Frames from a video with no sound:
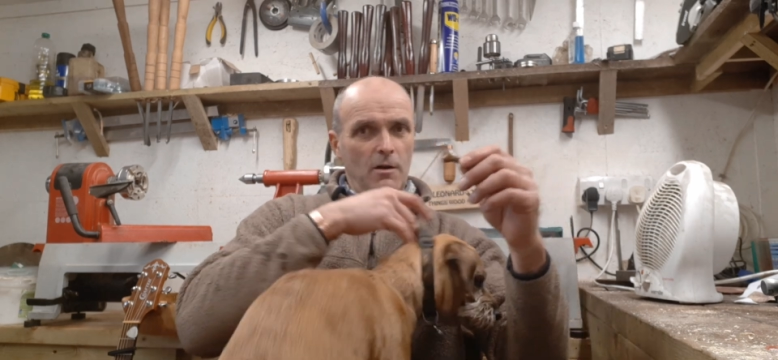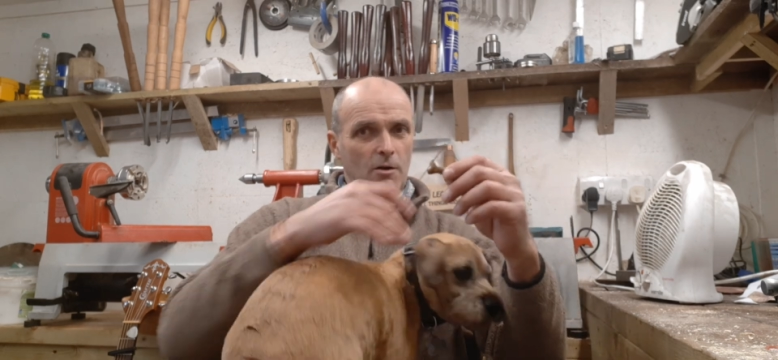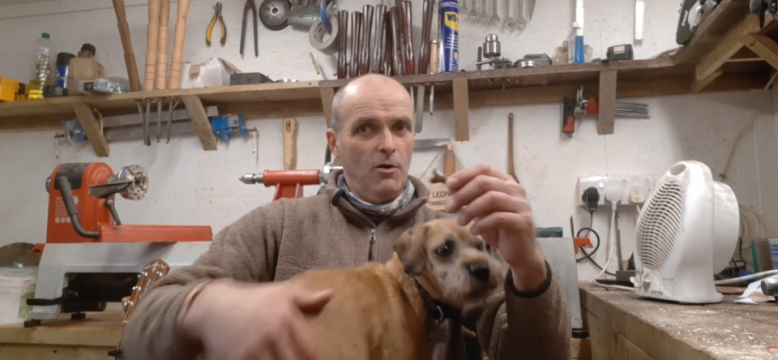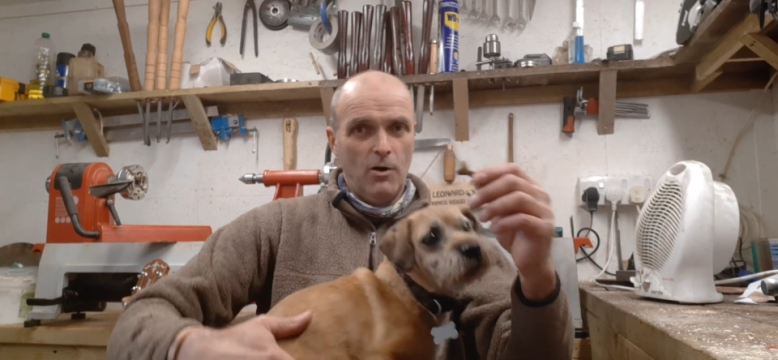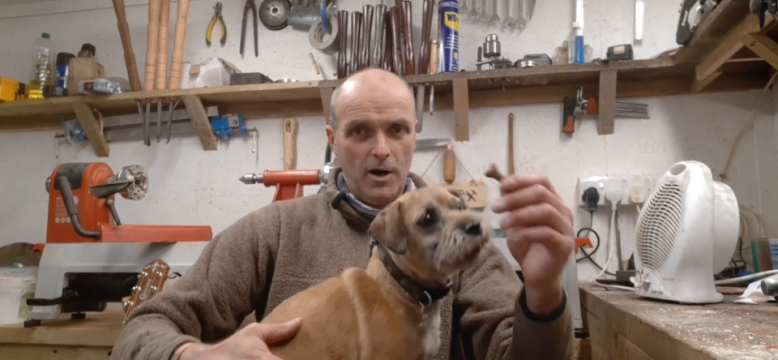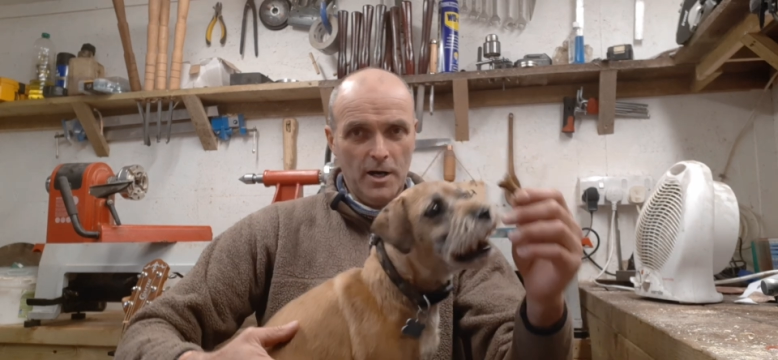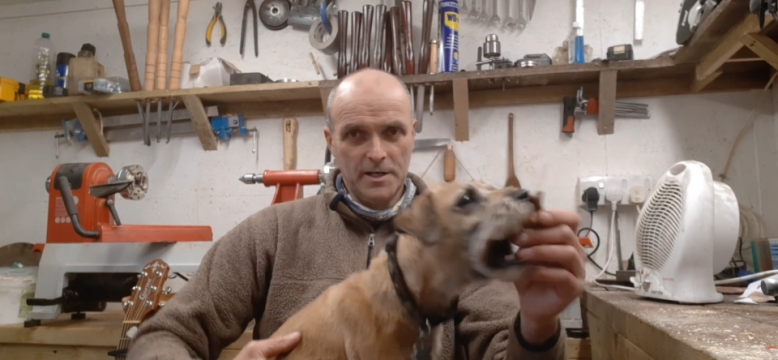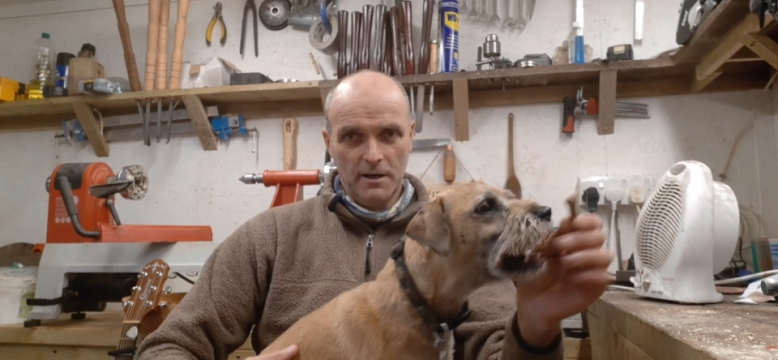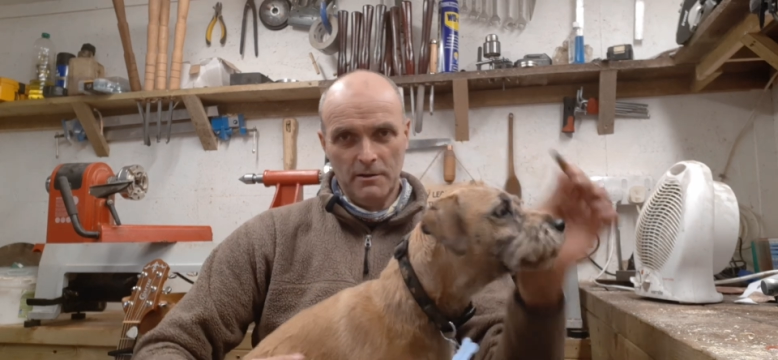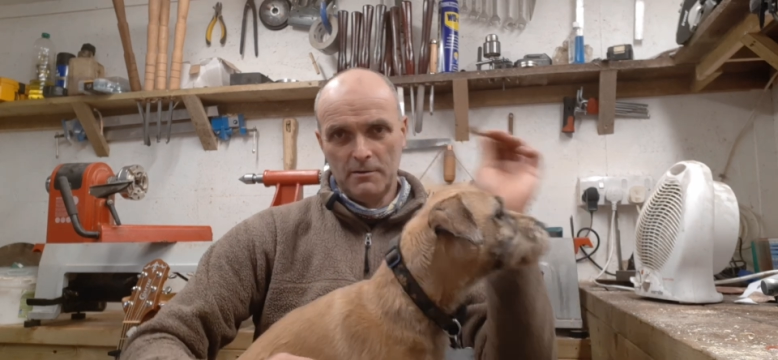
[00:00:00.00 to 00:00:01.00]
Oh, I
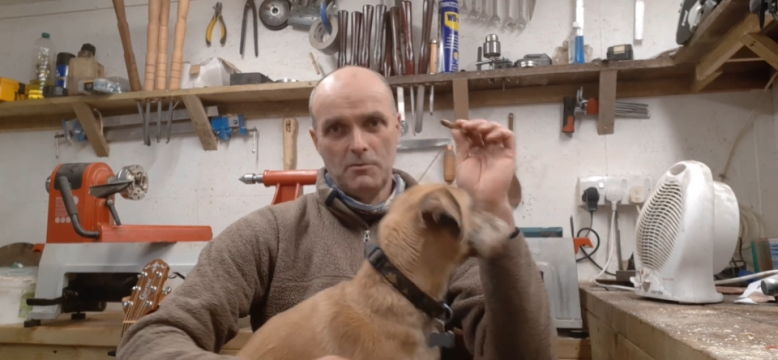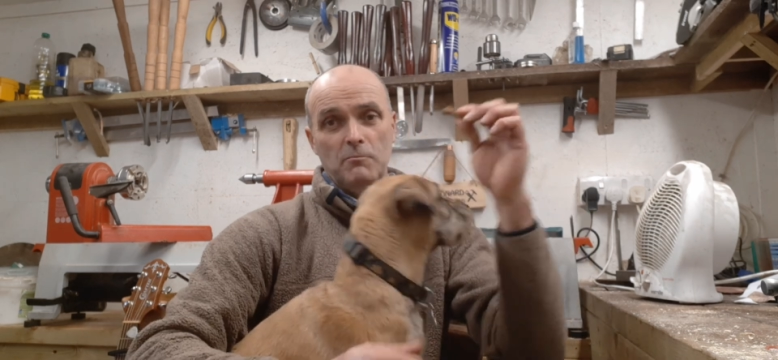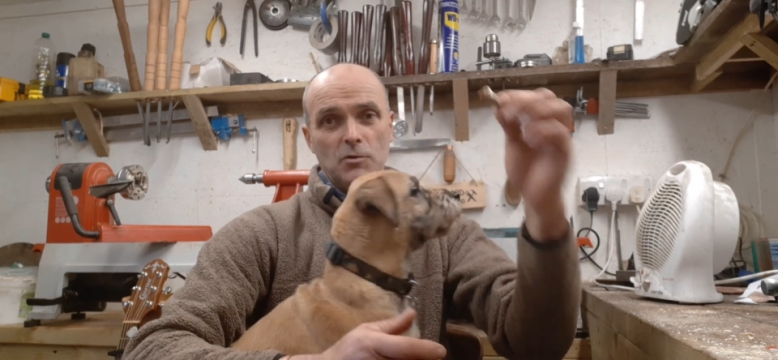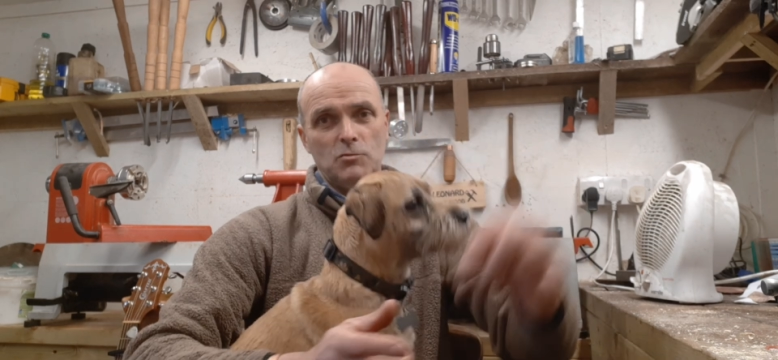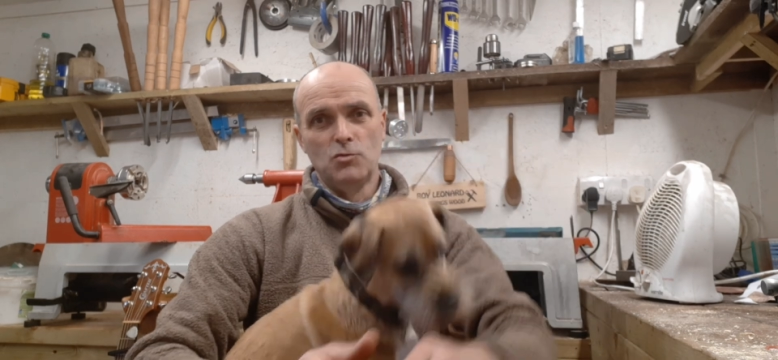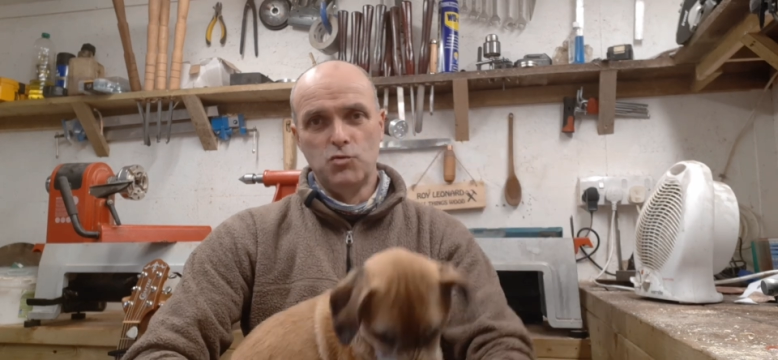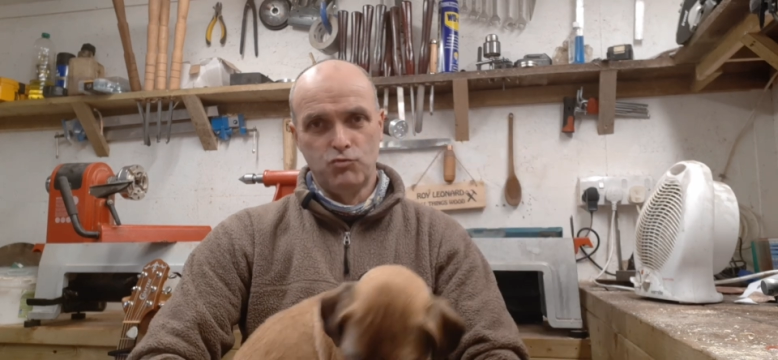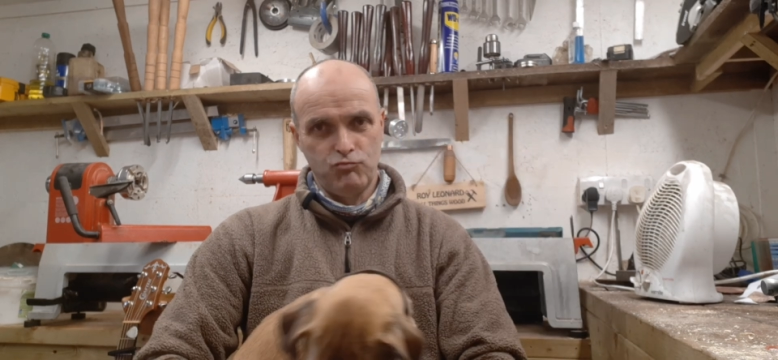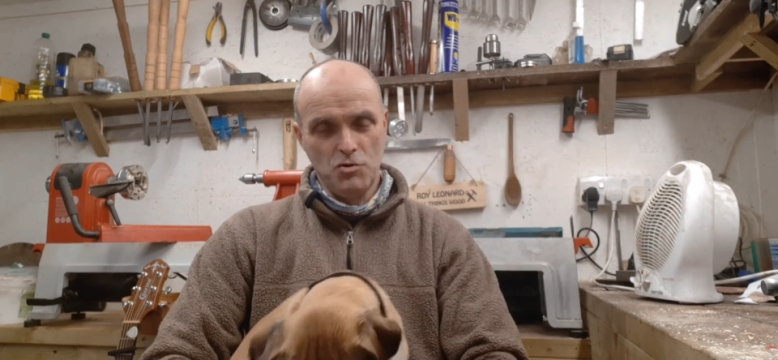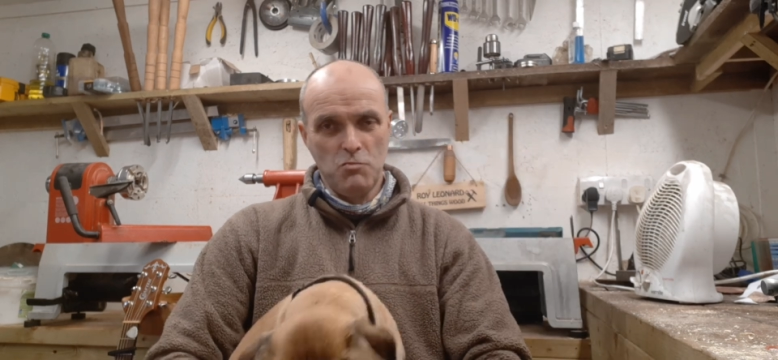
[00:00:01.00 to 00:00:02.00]
don't.
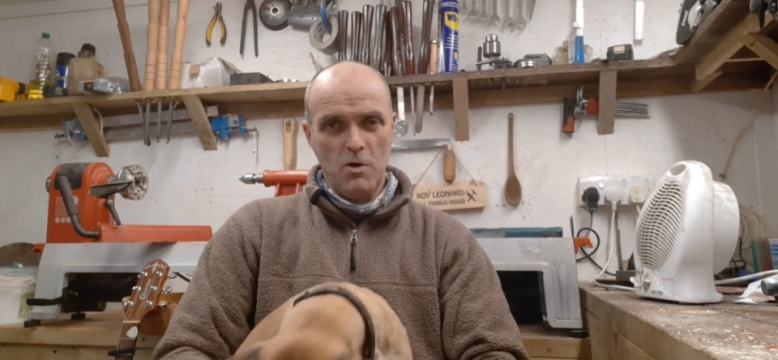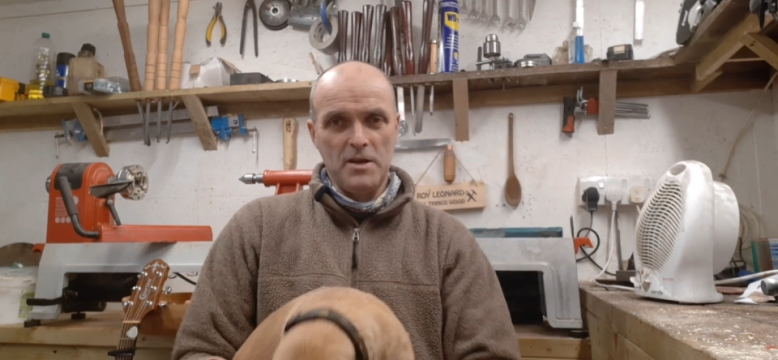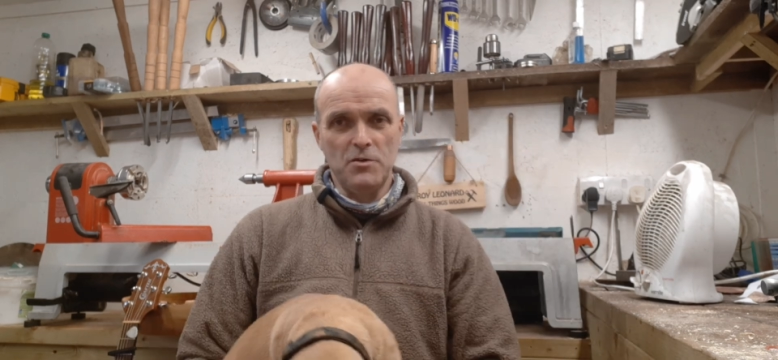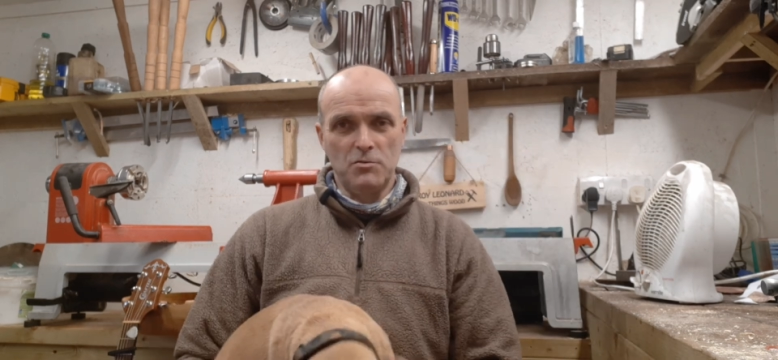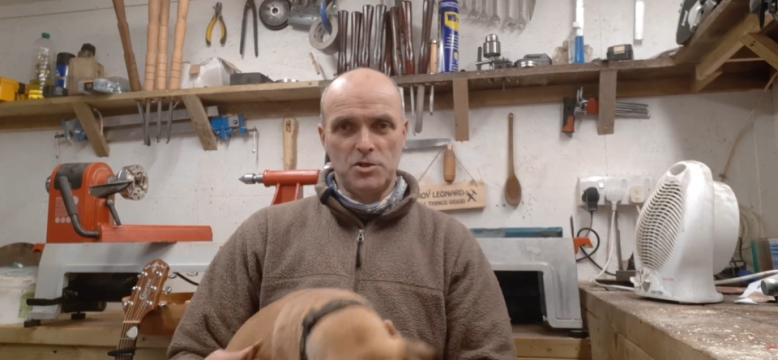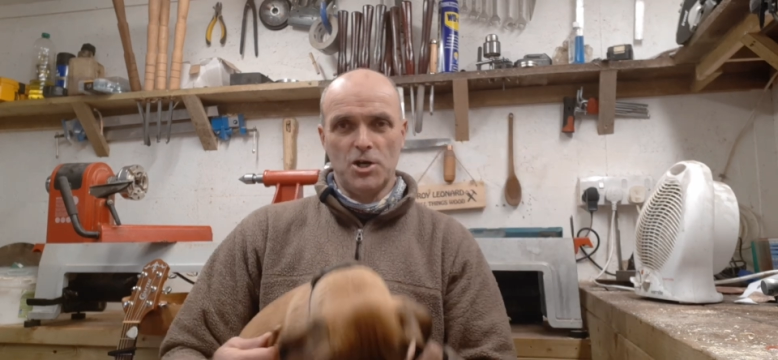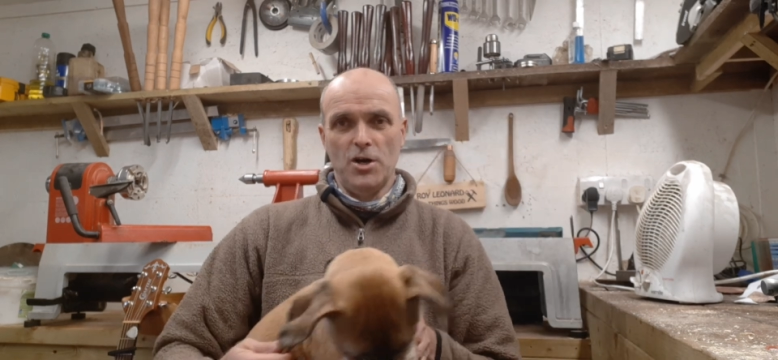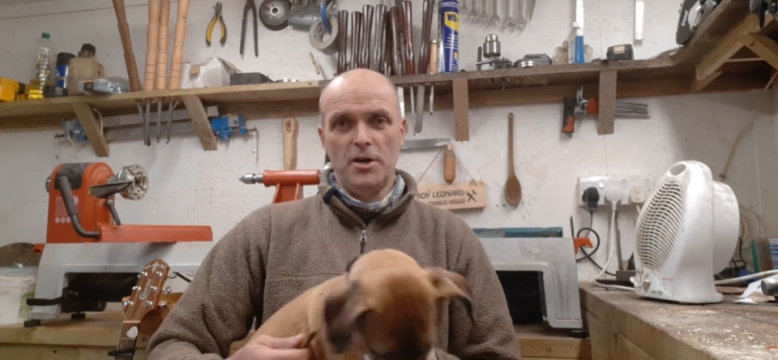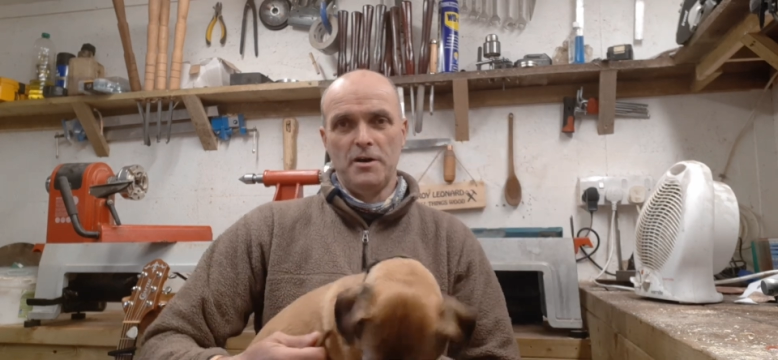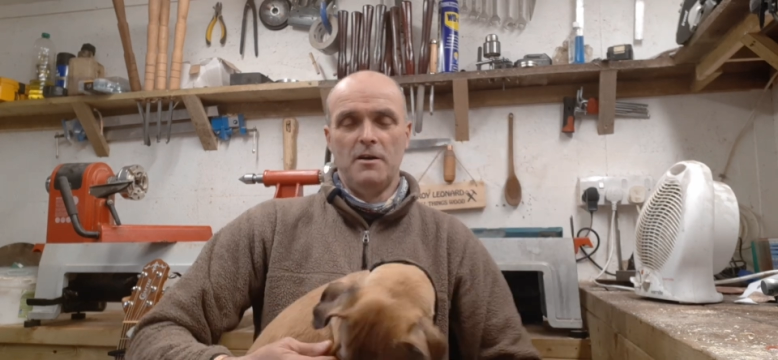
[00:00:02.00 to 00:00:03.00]
You wait your
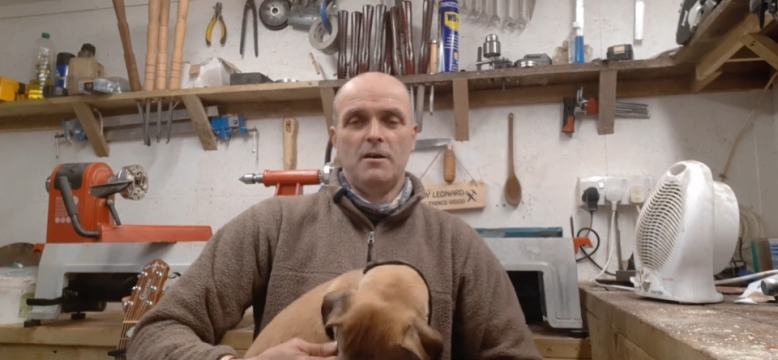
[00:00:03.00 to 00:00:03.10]
turn.